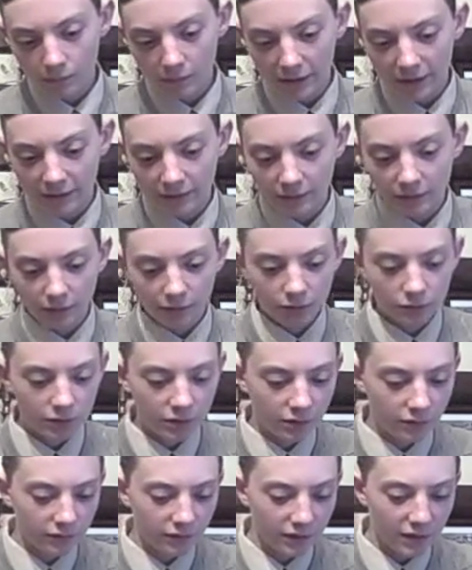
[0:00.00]
And who
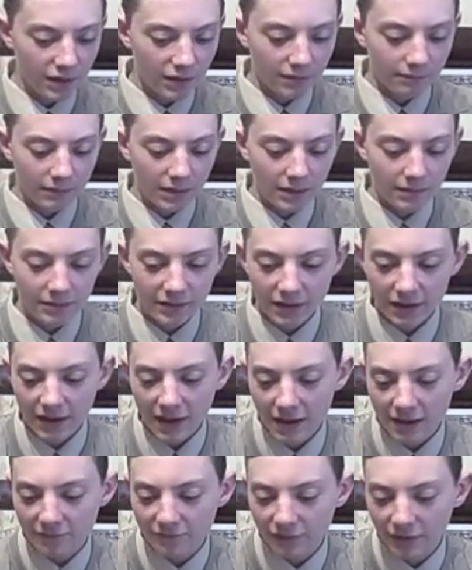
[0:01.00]
knows? Maybe they
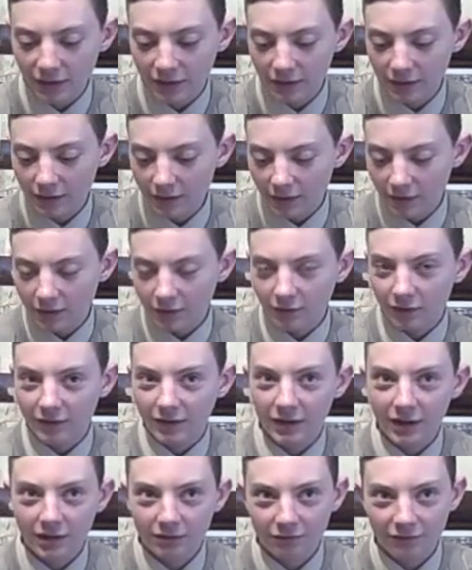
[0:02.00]
have
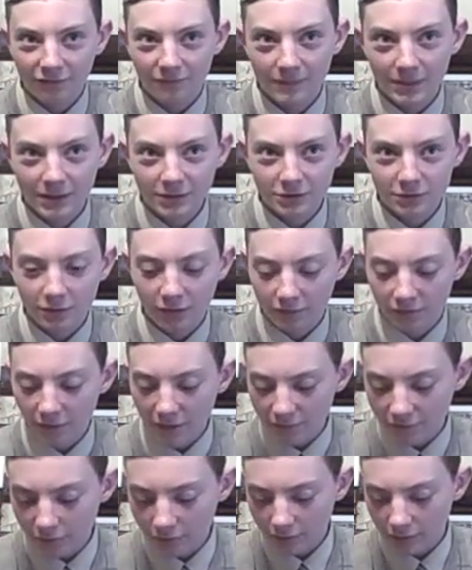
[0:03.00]
cans of pictures of
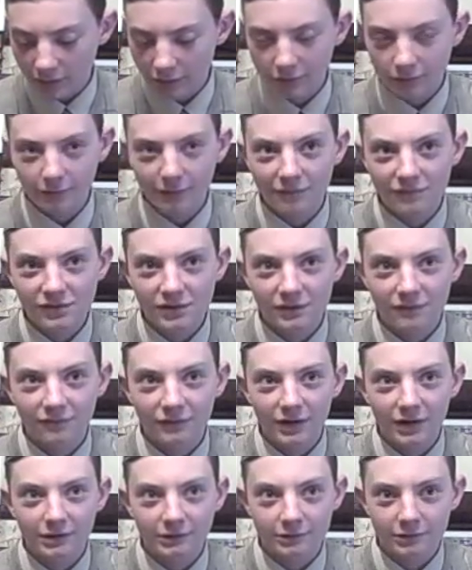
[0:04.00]
other UFC
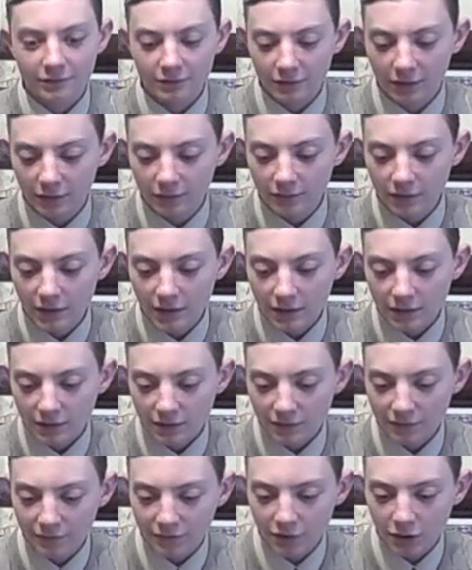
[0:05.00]
fighters, you know?
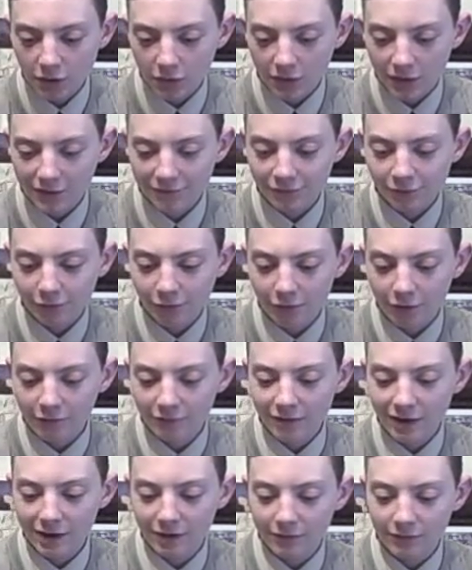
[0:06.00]
You never know. You have to look
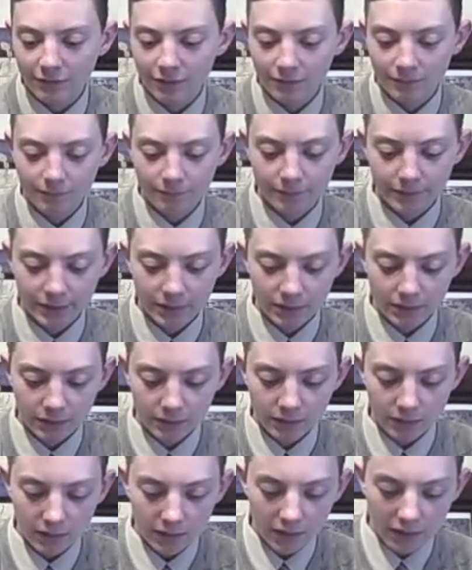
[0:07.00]
around.
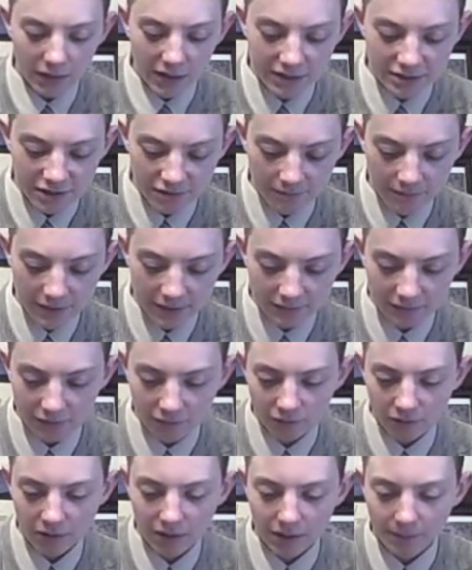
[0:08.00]
But I just picked
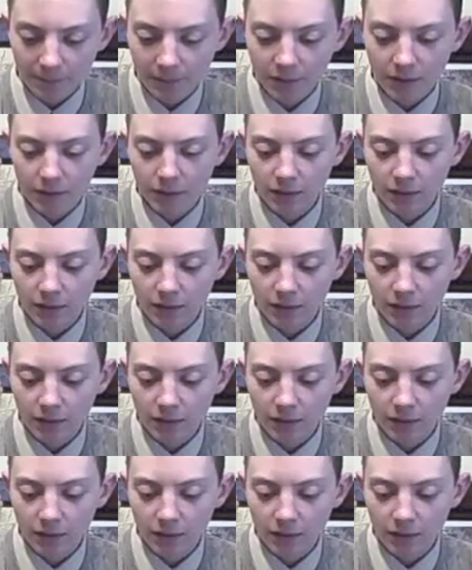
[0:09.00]
this one up.